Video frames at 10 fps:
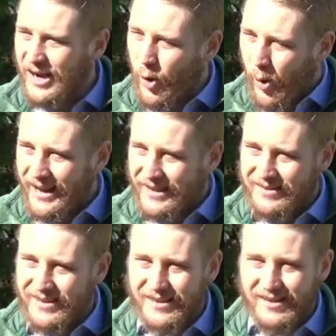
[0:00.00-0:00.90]

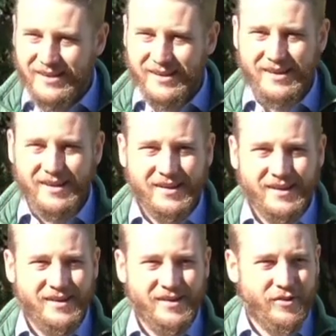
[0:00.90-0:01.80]
quite
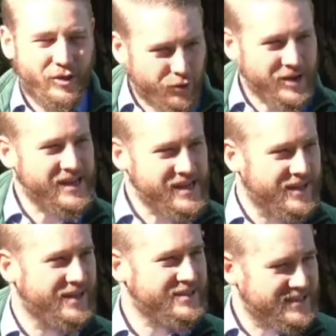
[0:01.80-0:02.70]
three
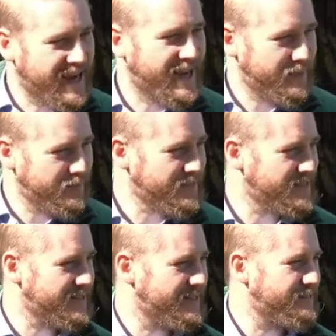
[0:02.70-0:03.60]
times.